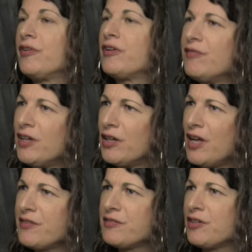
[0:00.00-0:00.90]
they can follow
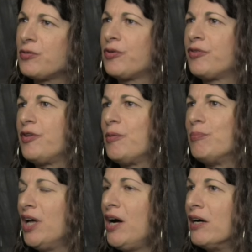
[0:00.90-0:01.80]
lots of sex workers on their
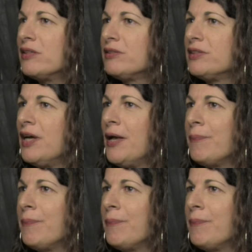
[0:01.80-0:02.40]
blogs.